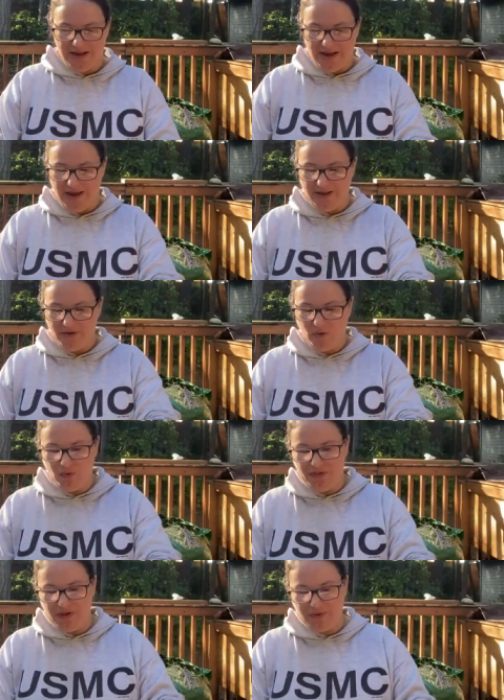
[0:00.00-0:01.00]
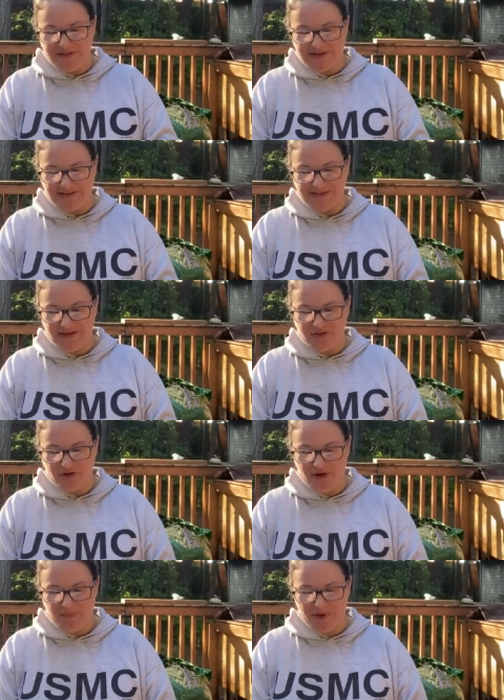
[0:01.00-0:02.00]
and the cool thing was I sent
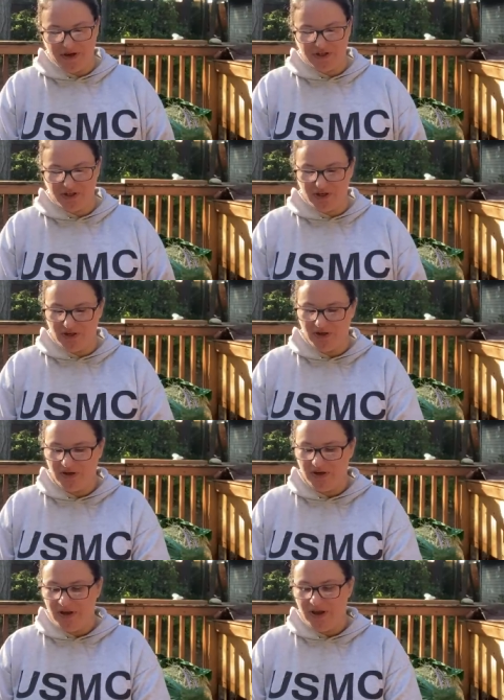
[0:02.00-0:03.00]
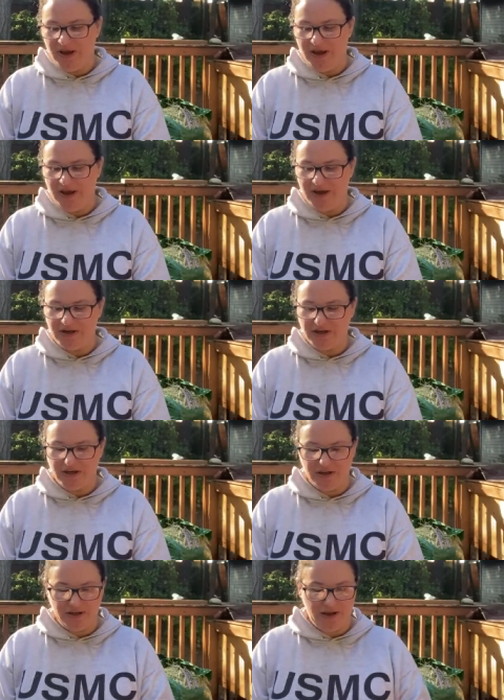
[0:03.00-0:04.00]
her a picture and
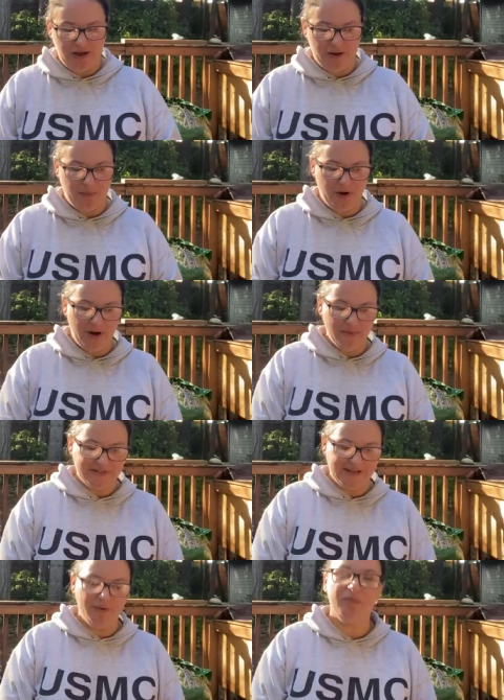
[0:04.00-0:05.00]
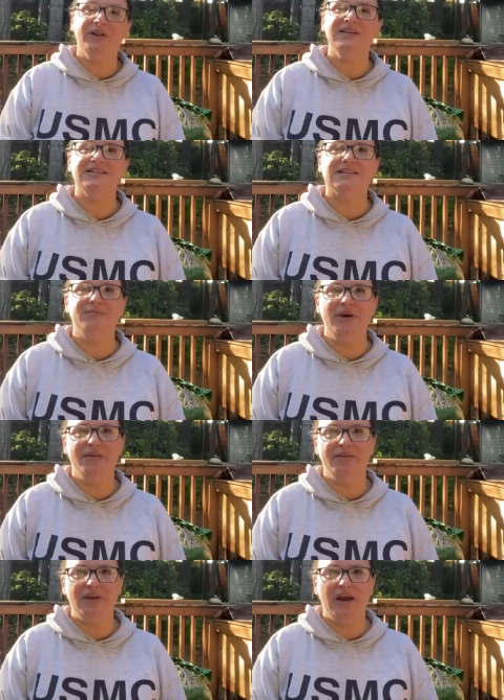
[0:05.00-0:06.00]
um, her name is Kimberly Smith
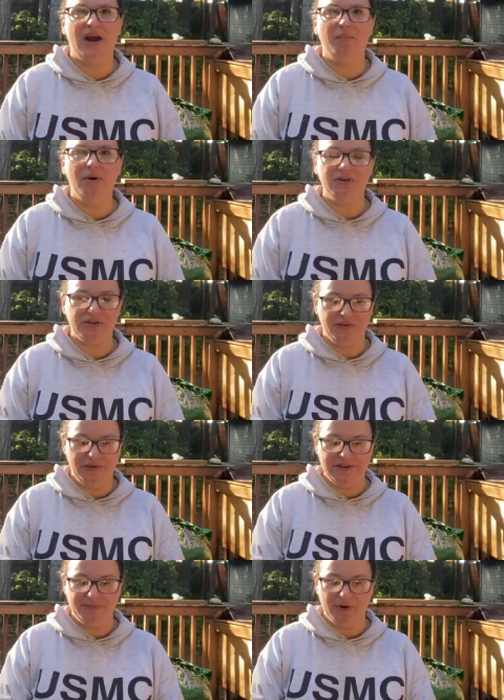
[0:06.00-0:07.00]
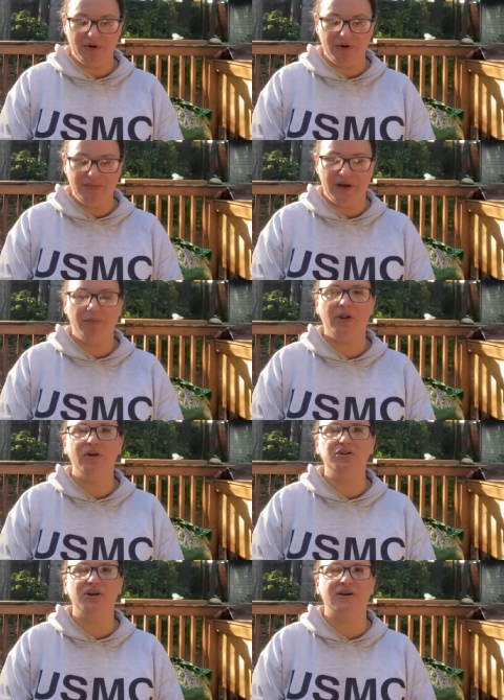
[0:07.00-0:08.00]
and I'll post her Facebook group down
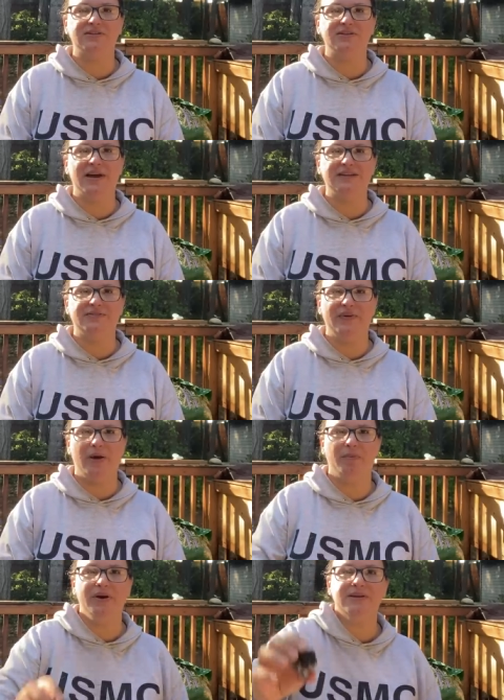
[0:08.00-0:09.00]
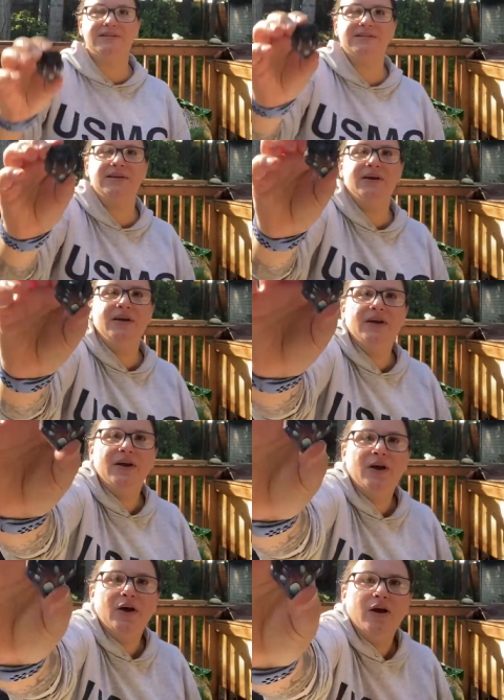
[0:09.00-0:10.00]
below. She also dyes fabrics.
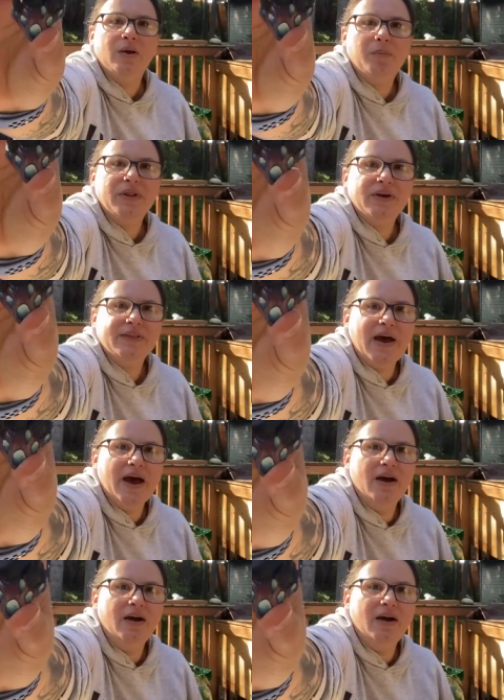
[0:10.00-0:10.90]
But look at that.